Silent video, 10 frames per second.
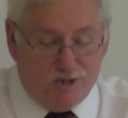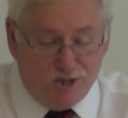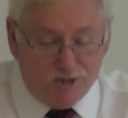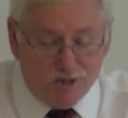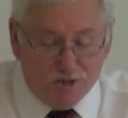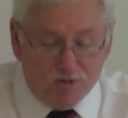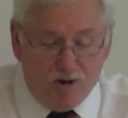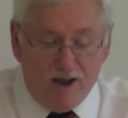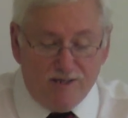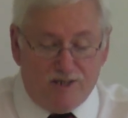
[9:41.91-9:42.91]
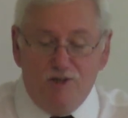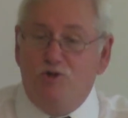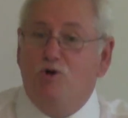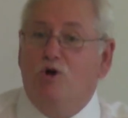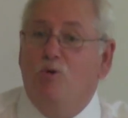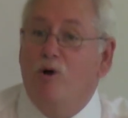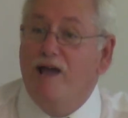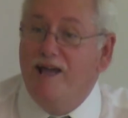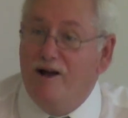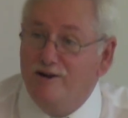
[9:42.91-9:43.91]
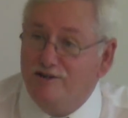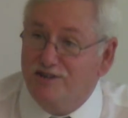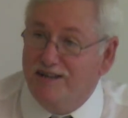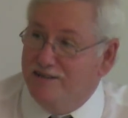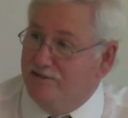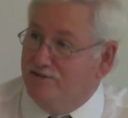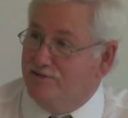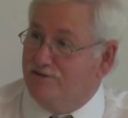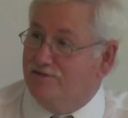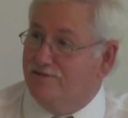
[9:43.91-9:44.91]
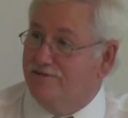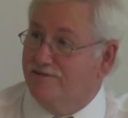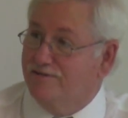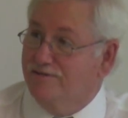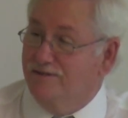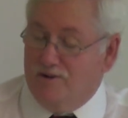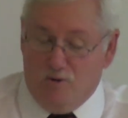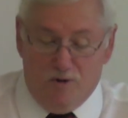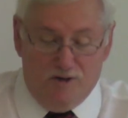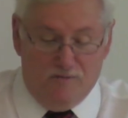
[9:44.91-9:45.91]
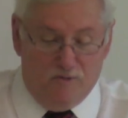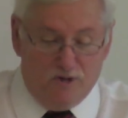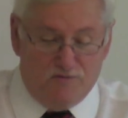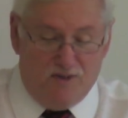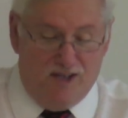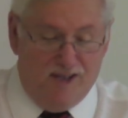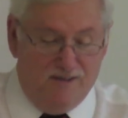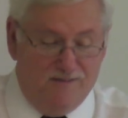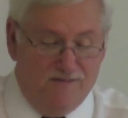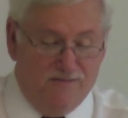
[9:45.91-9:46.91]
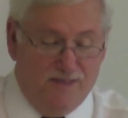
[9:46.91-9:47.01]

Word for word: Jesus Christ. He took away our sins according to verse 5.